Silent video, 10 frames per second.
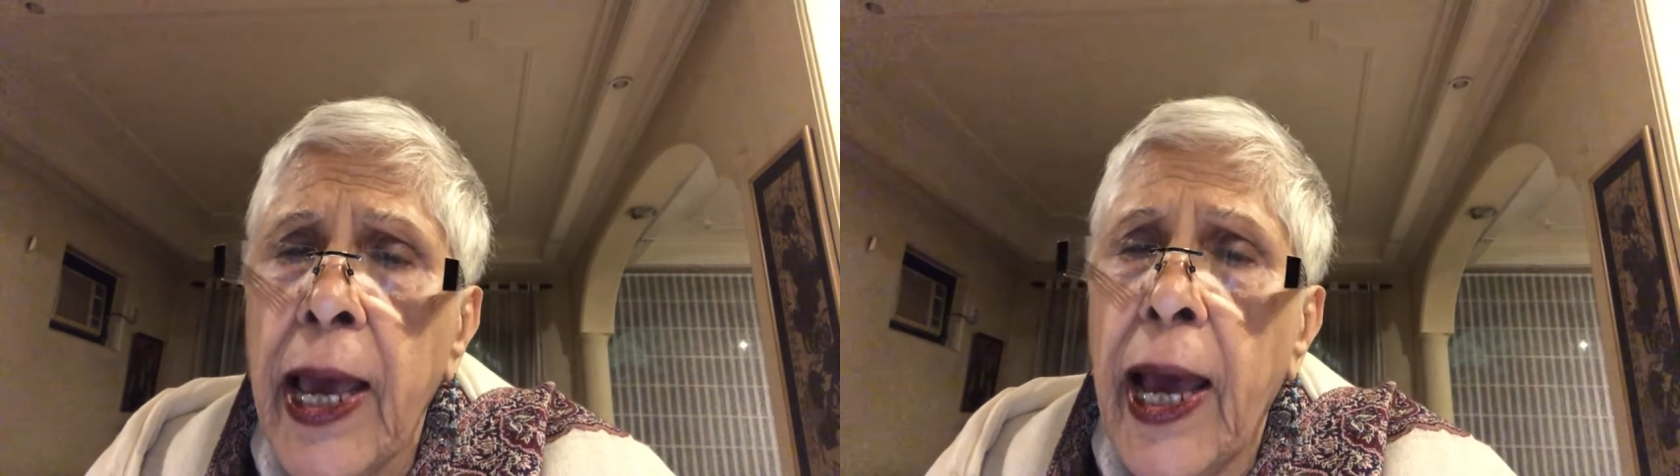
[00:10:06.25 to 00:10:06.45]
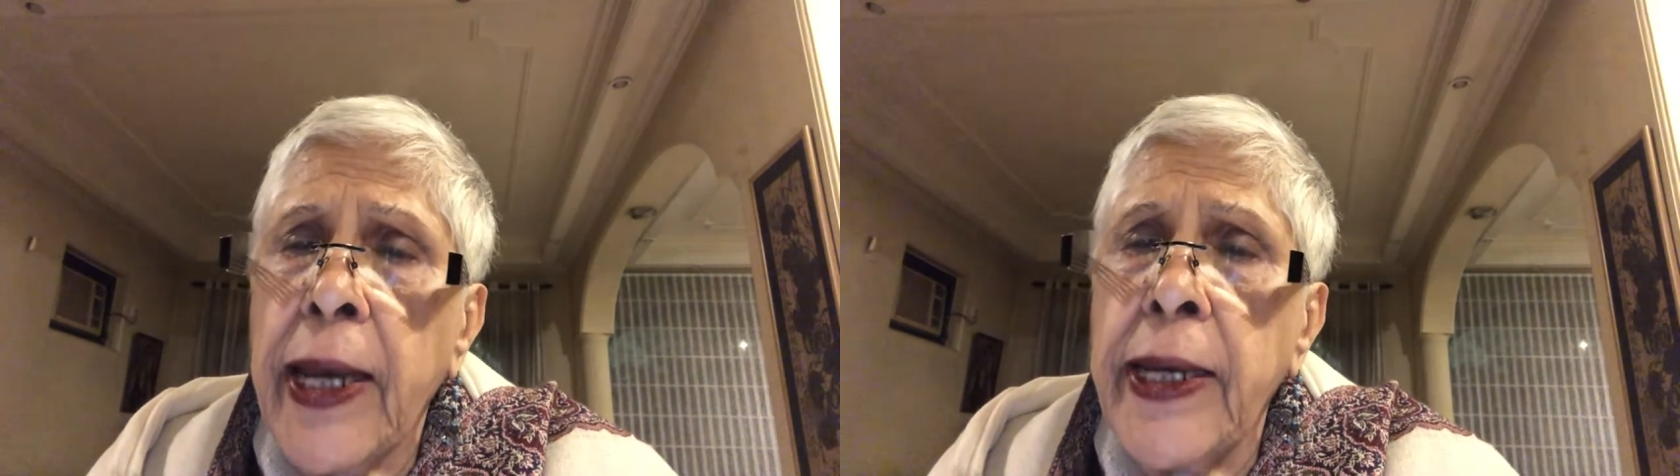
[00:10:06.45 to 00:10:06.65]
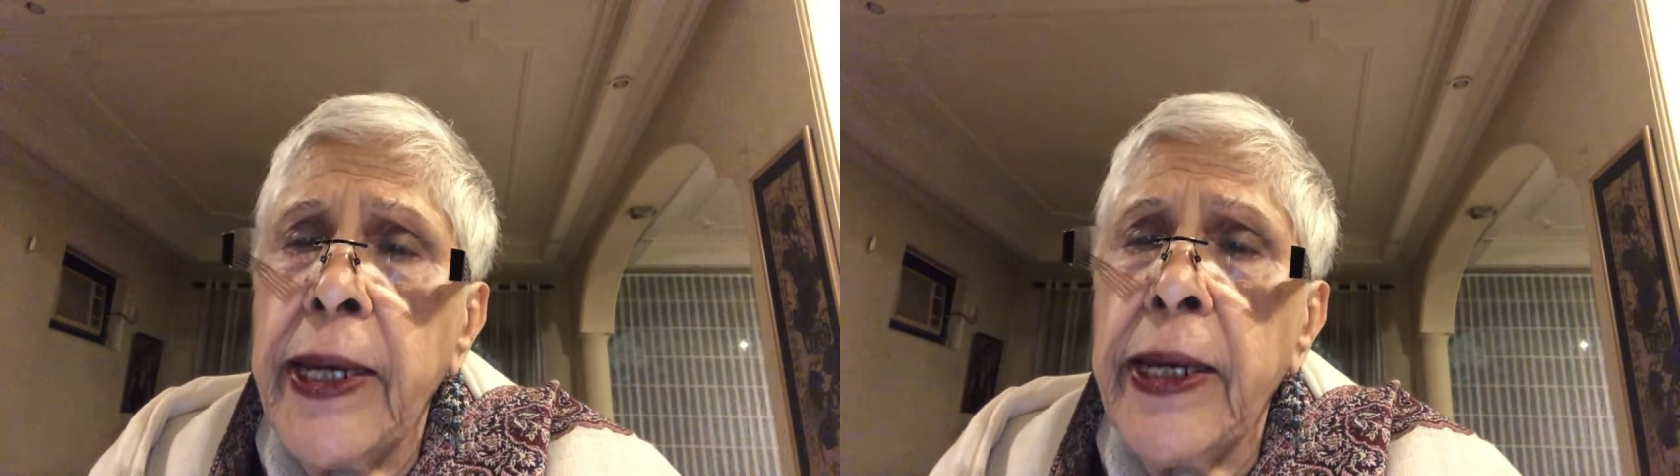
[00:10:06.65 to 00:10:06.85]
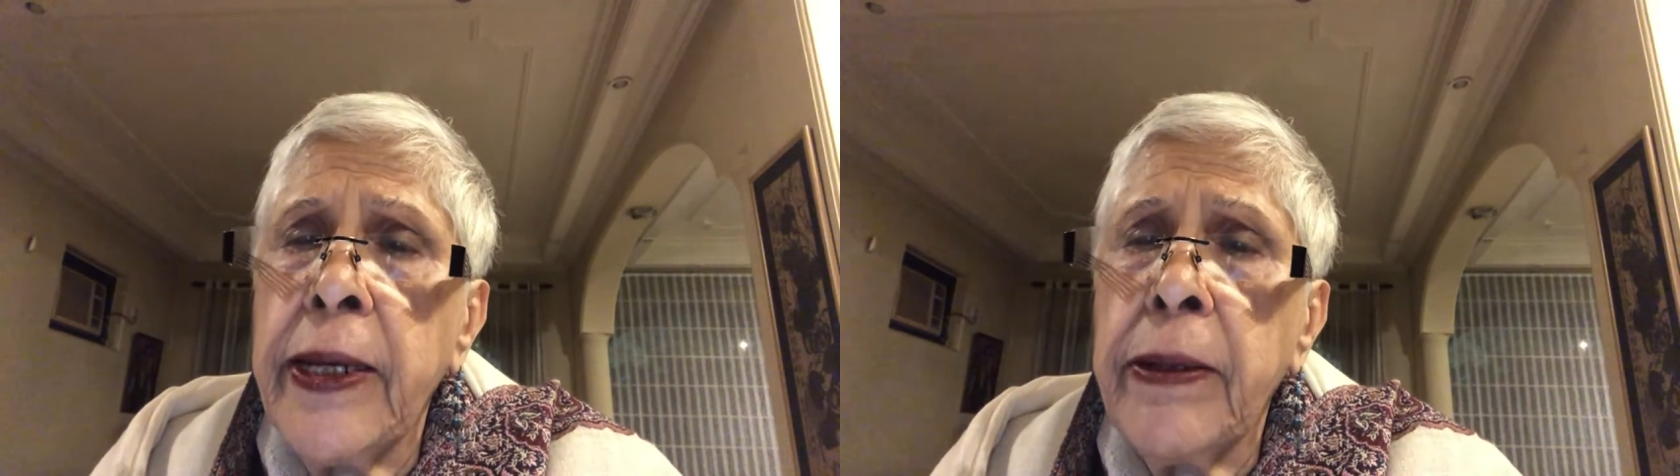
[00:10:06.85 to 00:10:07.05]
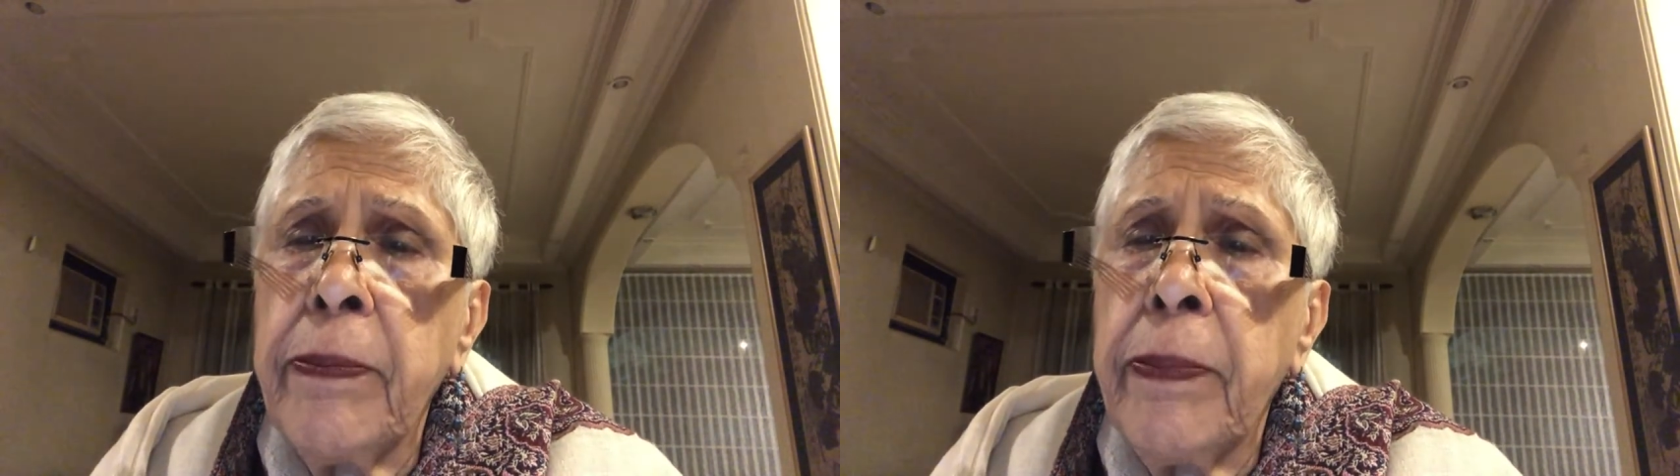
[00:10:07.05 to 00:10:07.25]
at
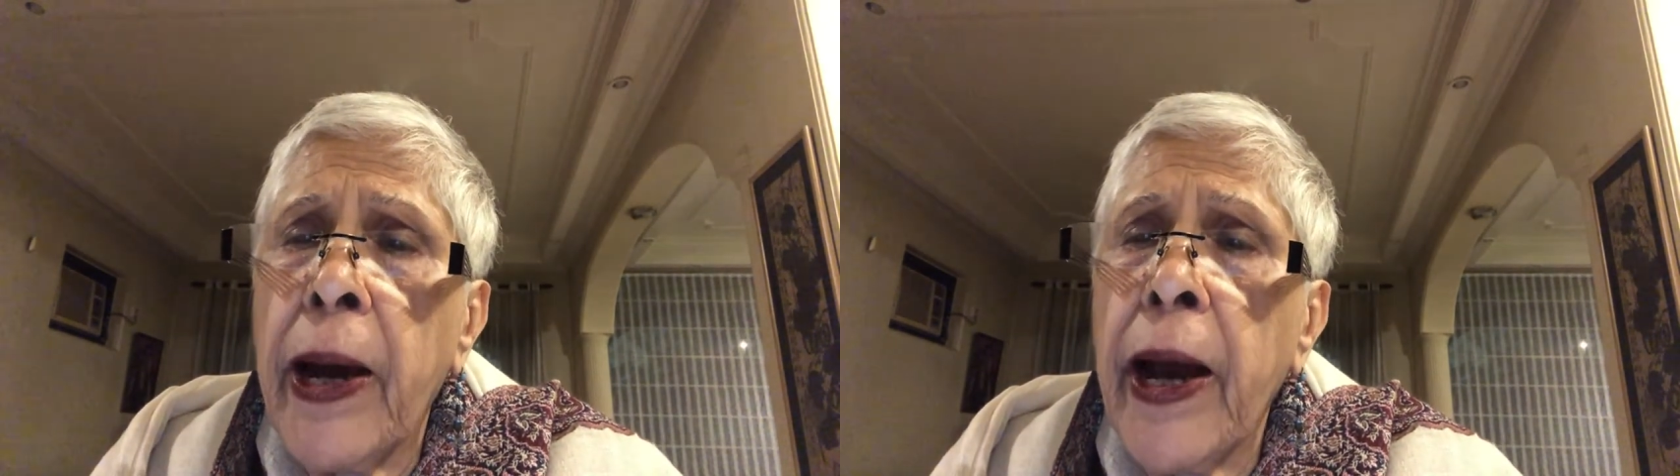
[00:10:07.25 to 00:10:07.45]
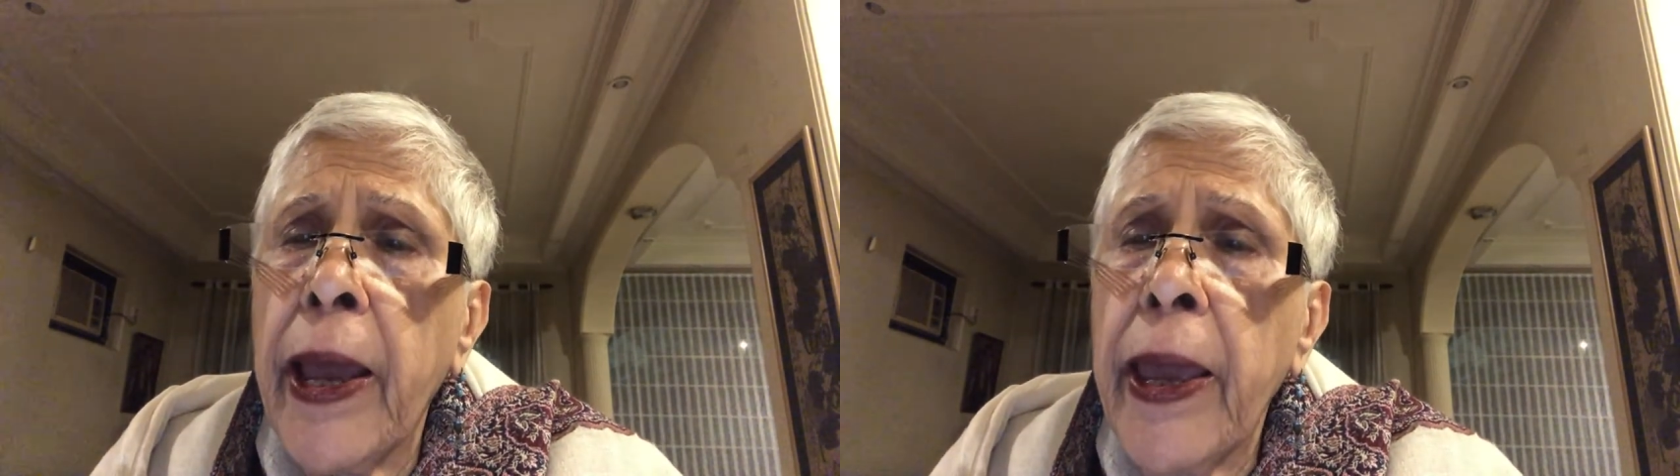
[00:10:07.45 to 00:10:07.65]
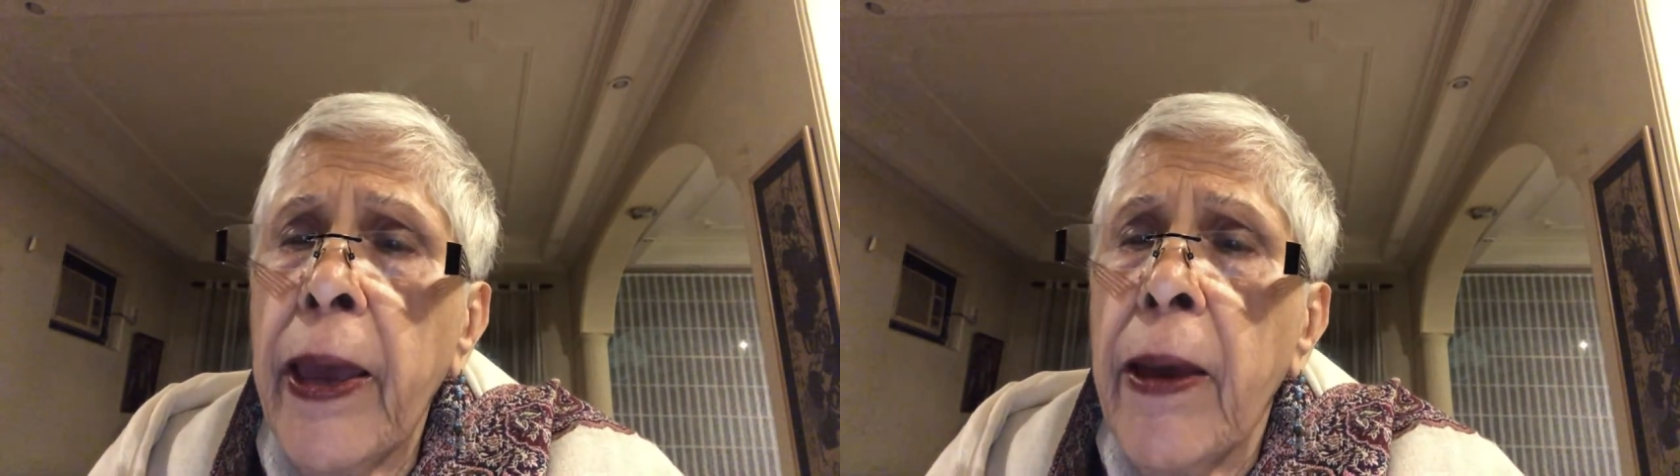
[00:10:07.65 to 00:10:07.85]
nearby